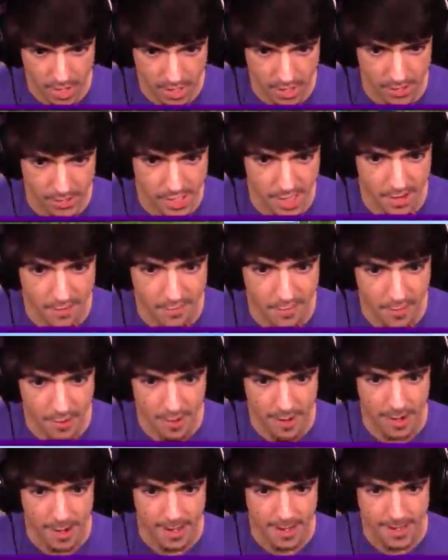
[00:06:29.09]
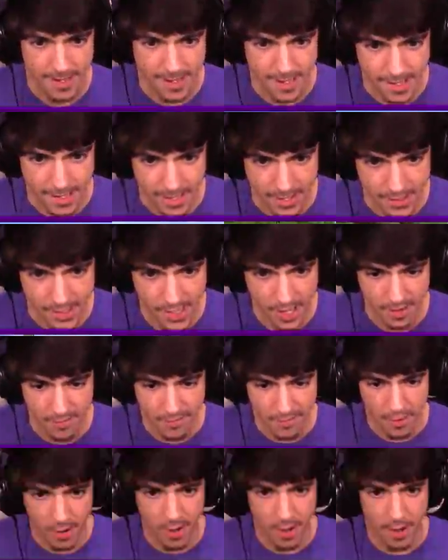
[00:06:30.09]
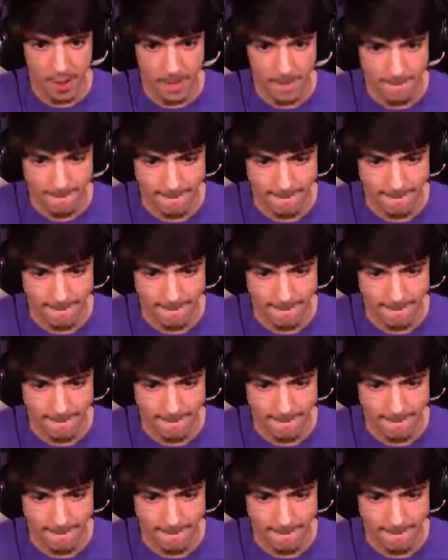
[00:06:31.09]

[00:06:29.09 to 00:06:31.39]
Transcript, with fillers: You're done for. You're done for.